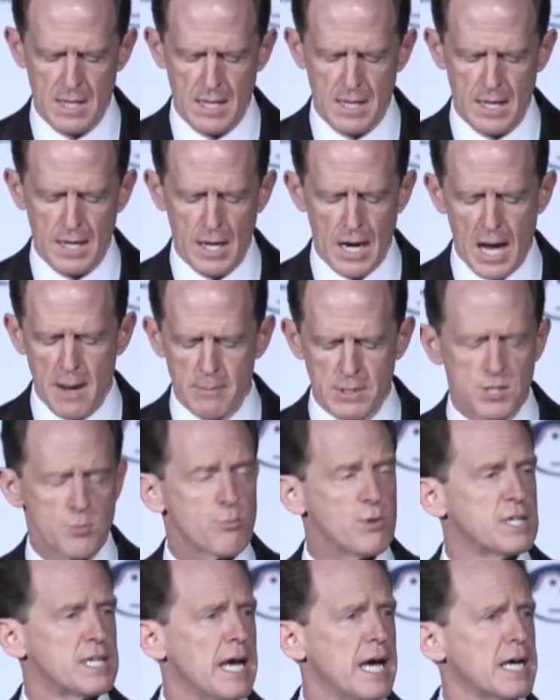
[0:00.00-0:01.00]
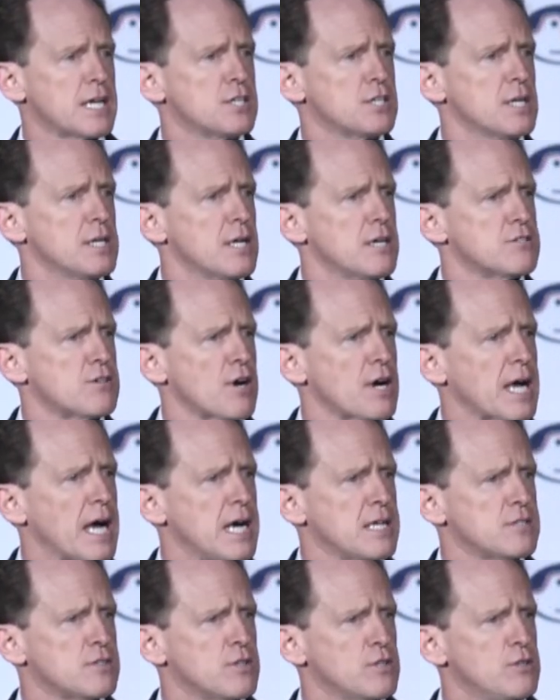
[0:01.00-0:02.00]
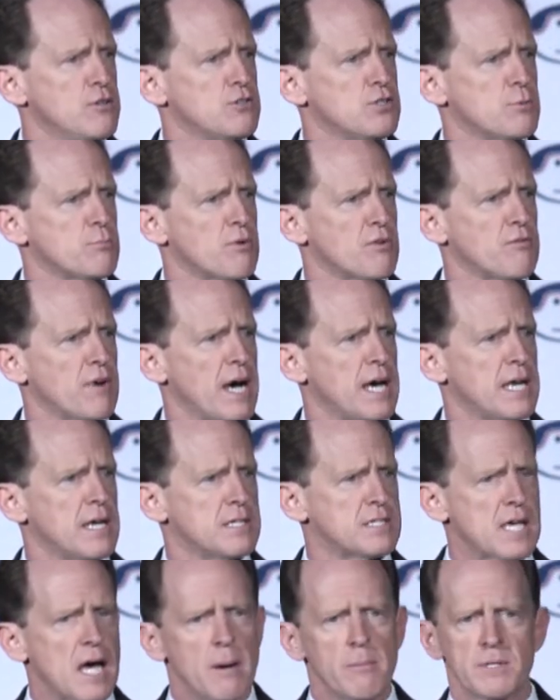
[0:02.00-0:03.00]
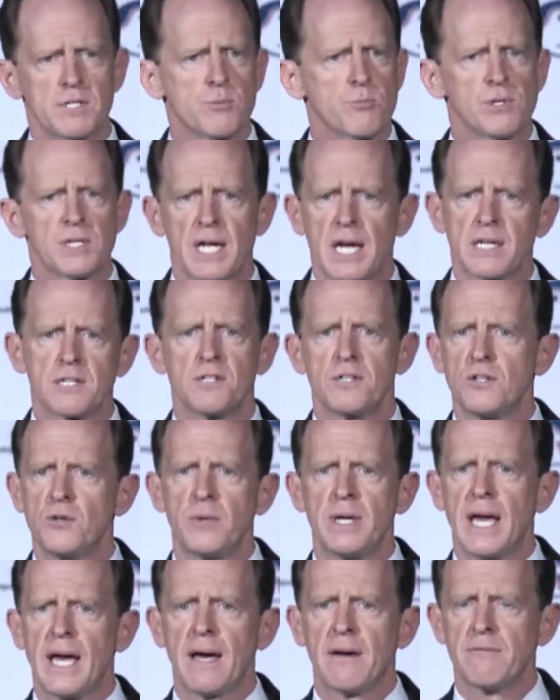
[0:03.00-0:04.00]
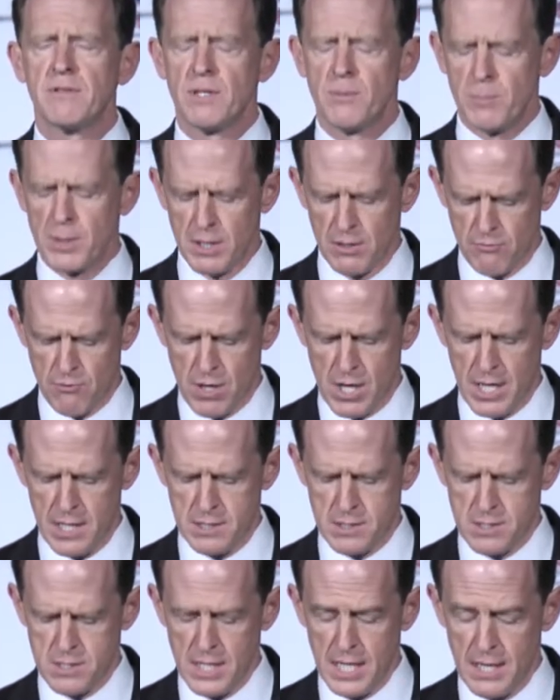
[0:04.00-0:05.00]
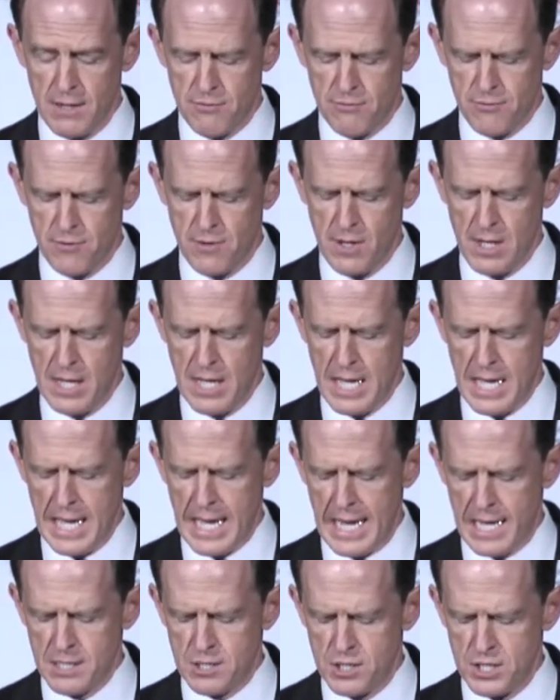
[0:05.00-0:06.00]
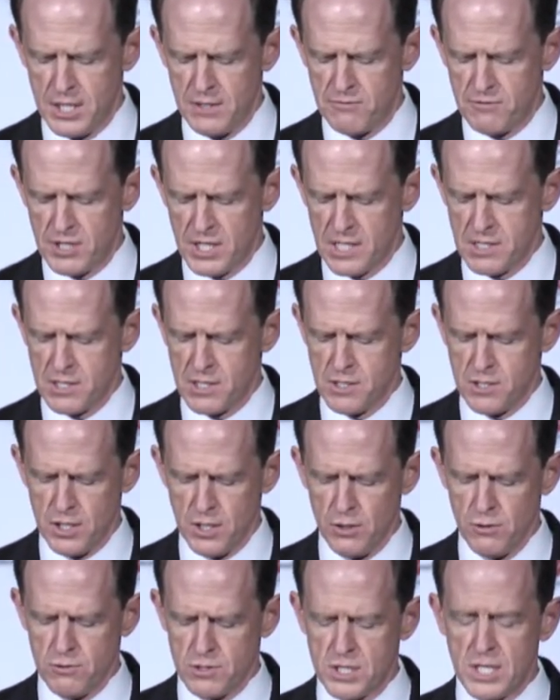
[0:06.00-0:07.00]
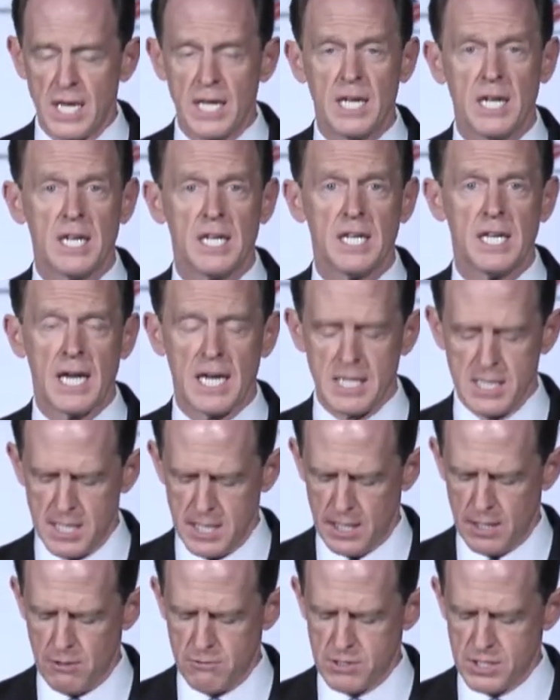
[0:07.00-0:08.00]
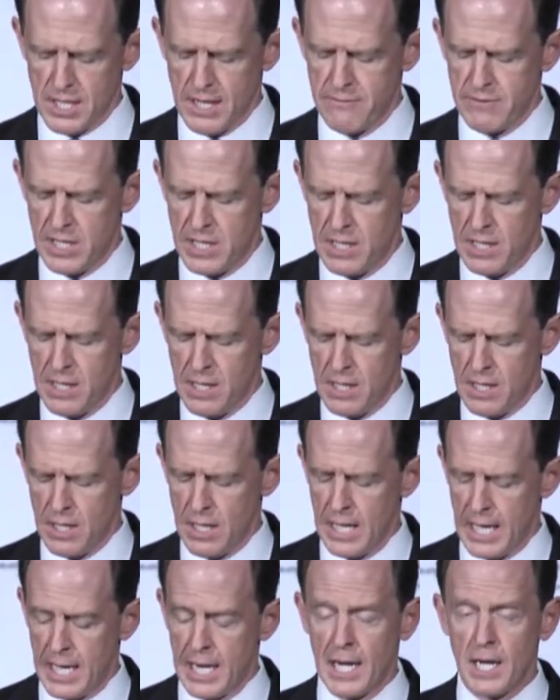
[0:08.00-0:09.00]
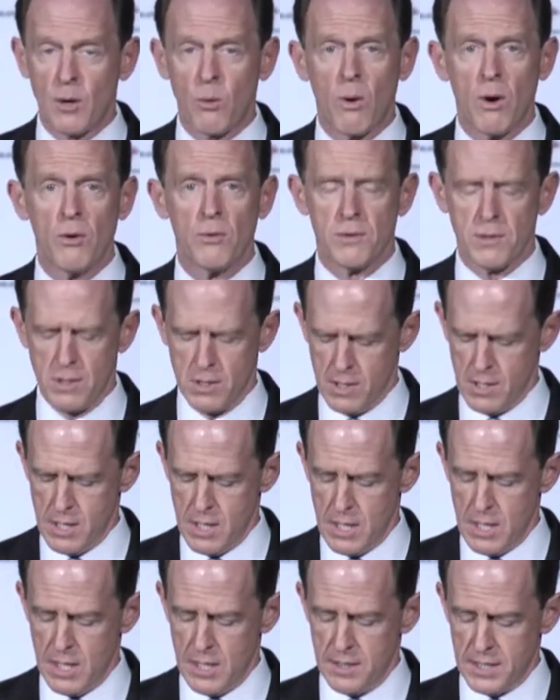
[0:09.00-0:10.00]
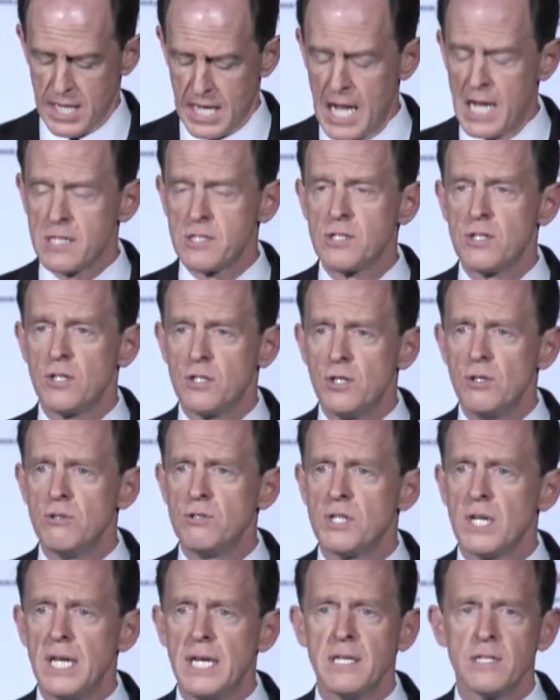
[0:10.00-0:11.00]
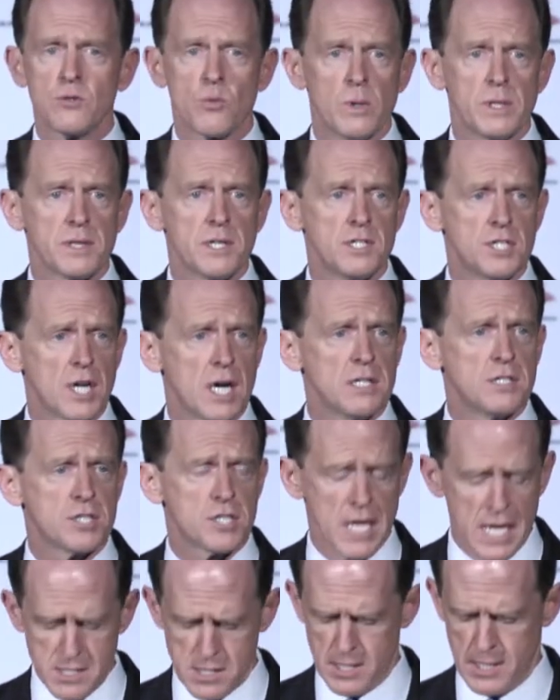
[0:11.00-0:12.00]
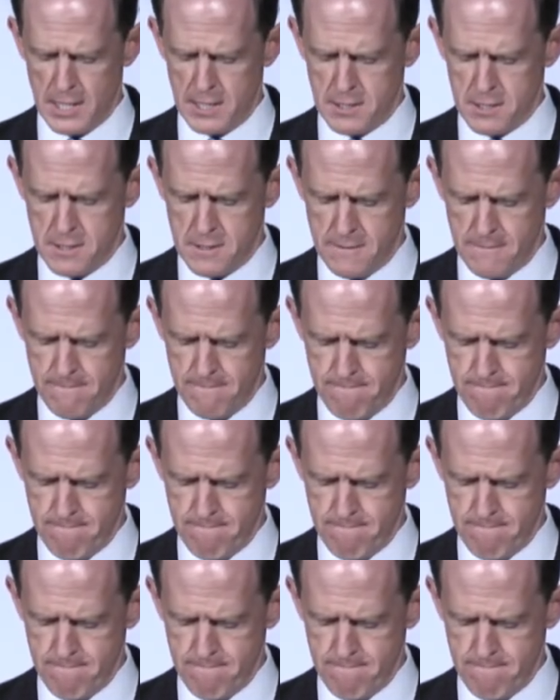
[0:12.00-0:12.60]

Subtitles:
Yeah, how much protection does our Constitution provide us? How much protection do we have in the Bill of Rights if, as Chief Justice Hughes stated in 1907, and I quote, "The Constitution is what the judge says it is"?